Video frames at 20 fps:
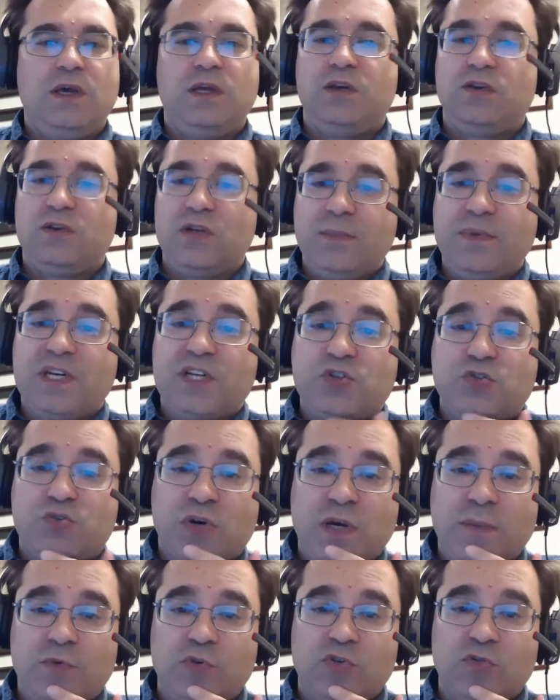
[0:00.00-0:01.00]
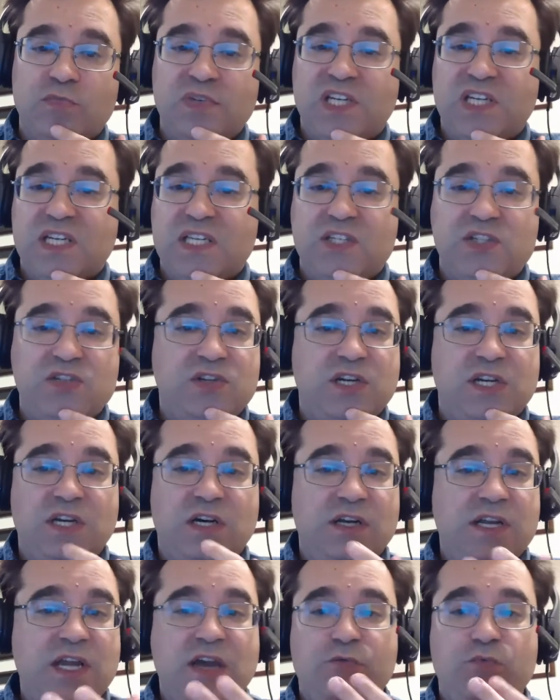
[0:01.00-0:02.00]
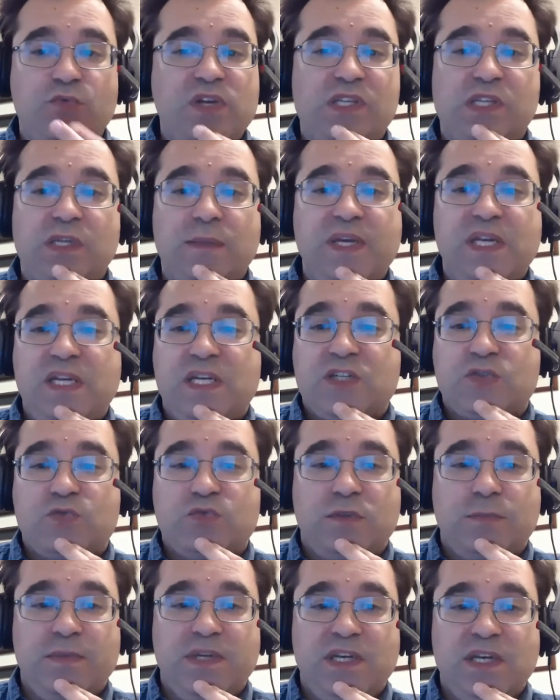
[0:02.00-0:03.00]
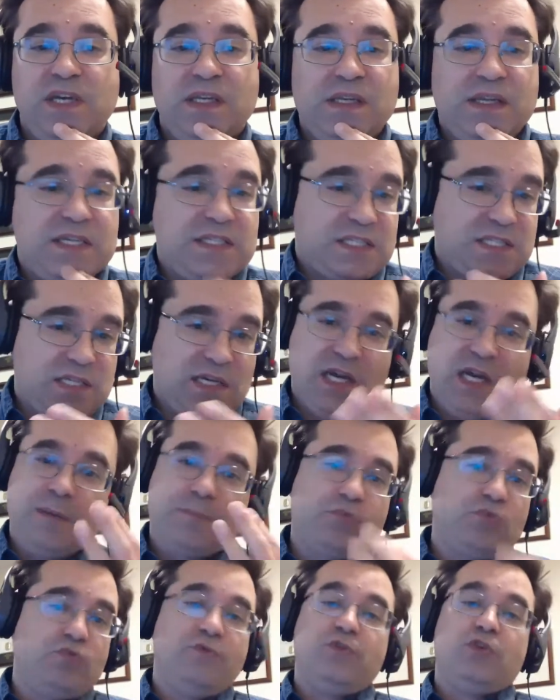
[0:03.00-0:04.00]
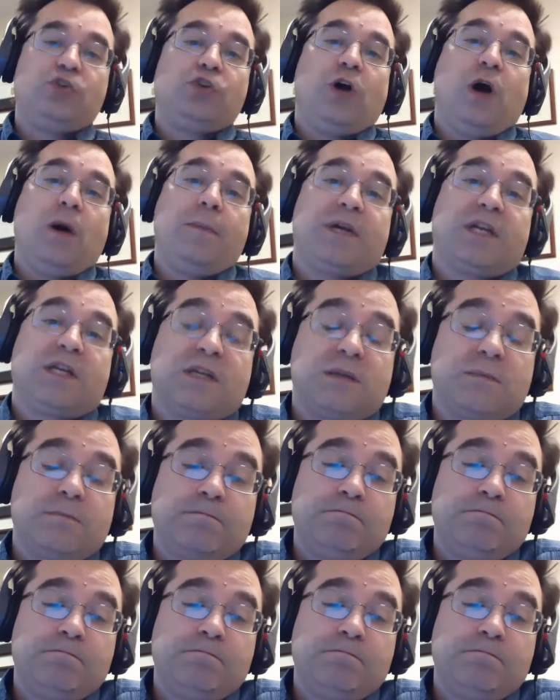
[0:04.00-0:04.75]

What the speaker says: you're in a bit of trouble because you cannot have weekly meetings with me unless I approve your topic.